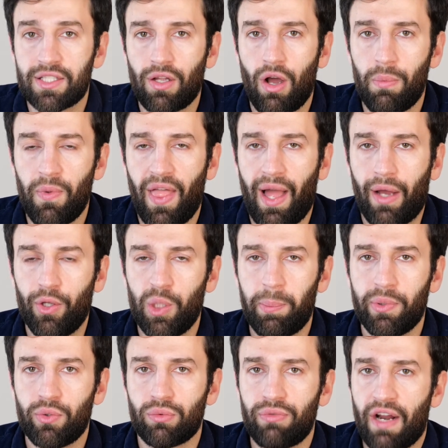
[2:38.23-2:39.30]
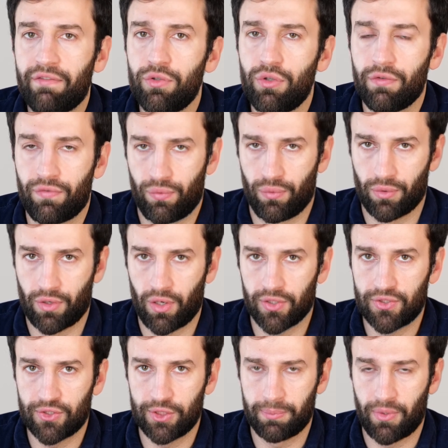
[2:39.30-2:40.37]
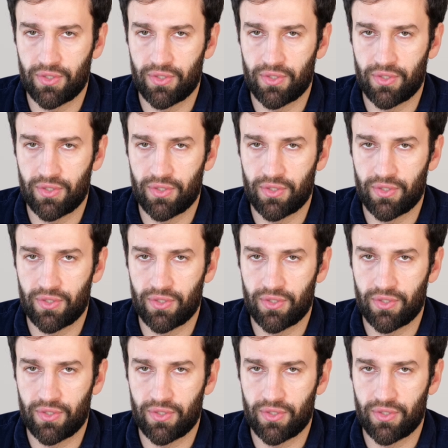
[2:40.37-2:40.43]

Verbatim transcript: start with how you build revenue forecasts in